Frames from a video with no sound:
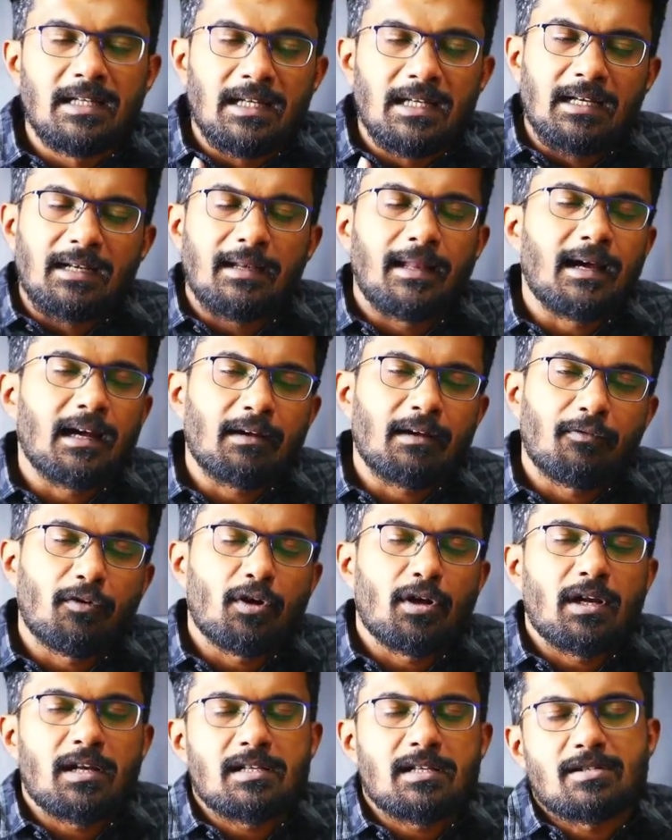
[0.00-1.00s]
luck
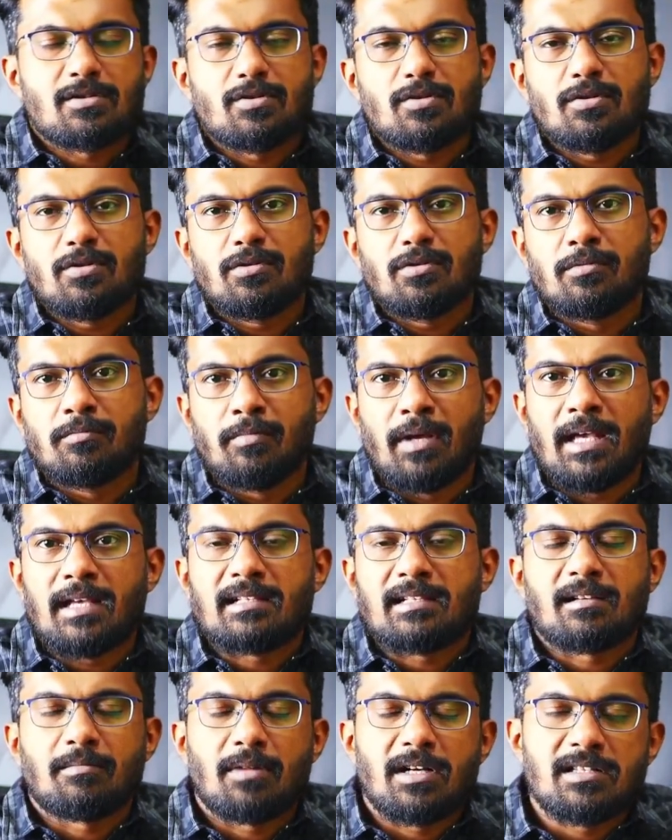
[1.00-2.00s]
for us to
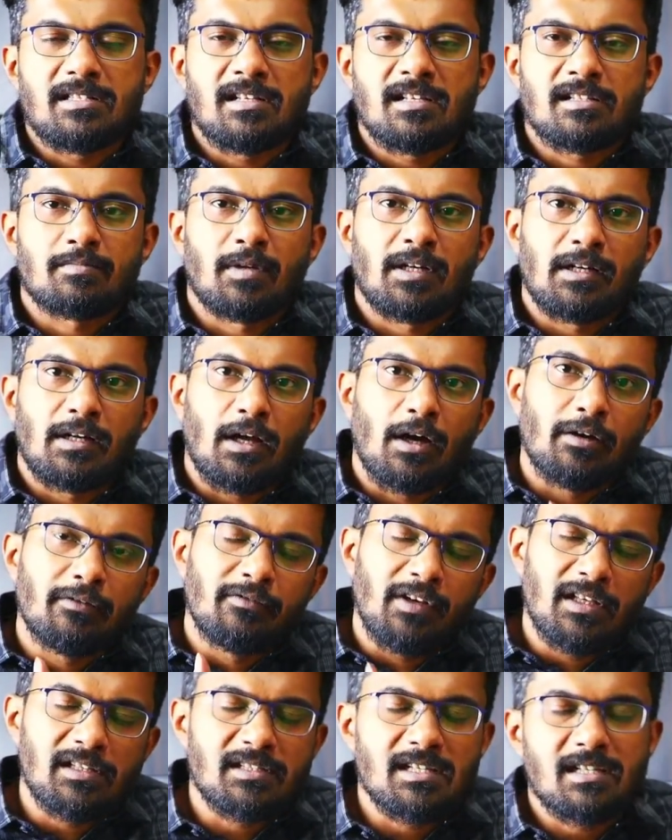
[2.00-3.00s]
make some adjustment. Now
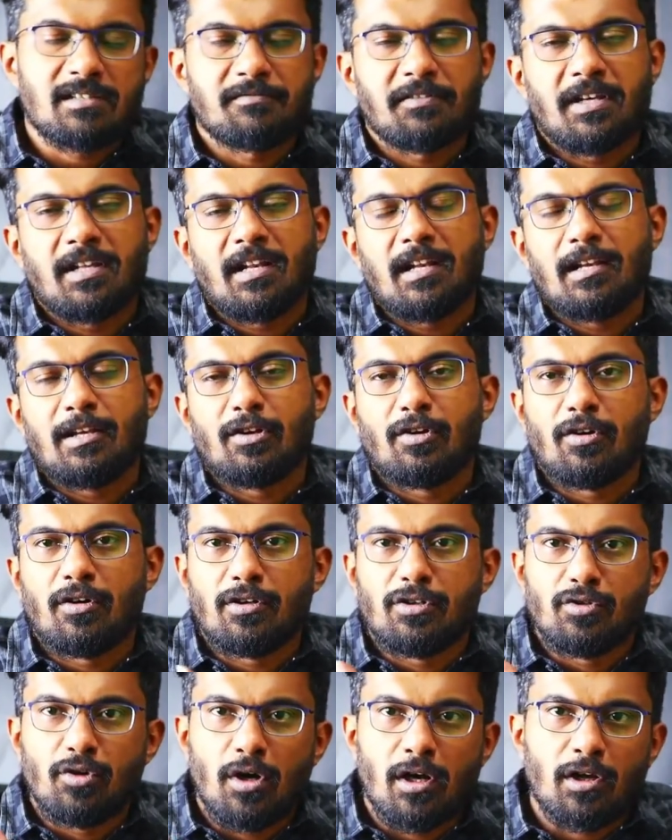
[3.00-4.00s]
VIX is very
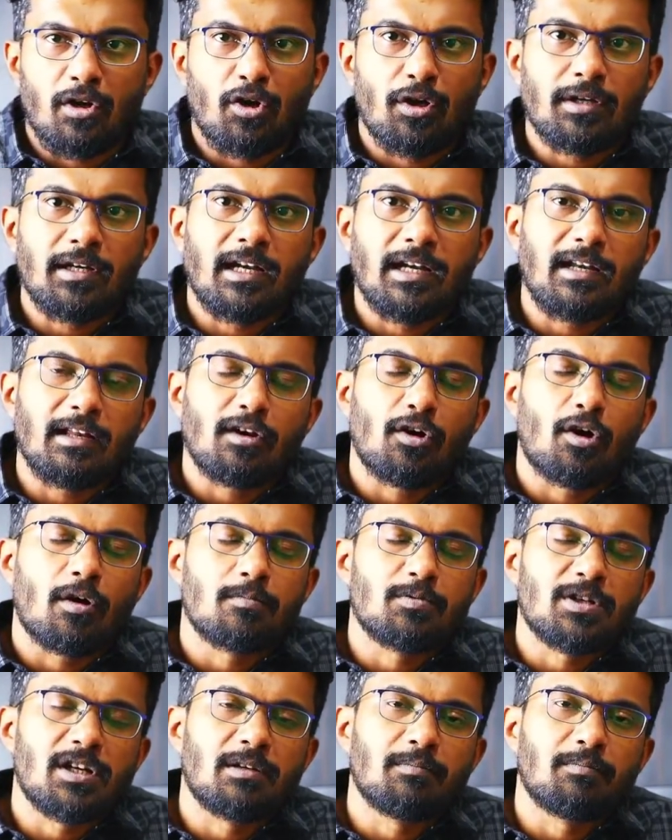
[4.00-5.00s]
low, you are not getting
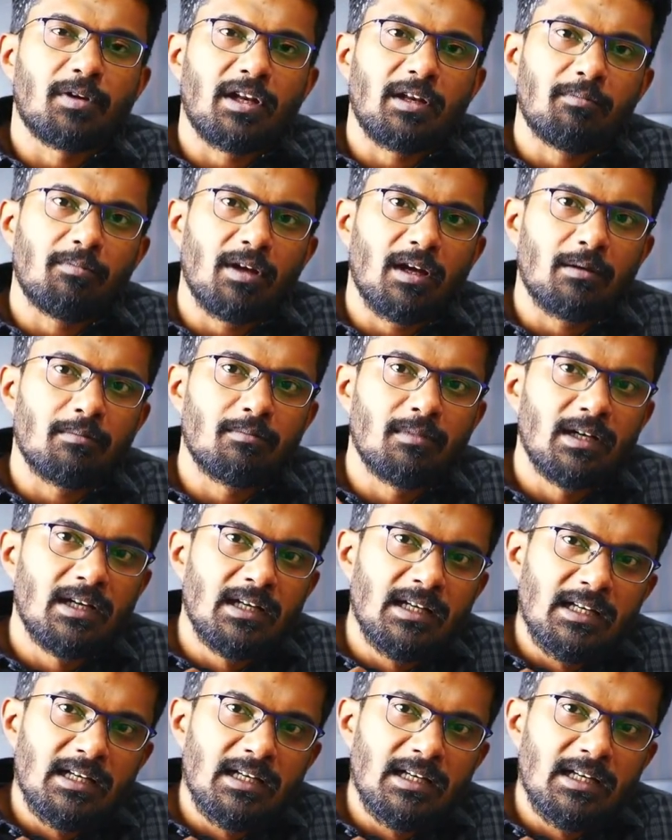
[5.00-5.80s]
option premium.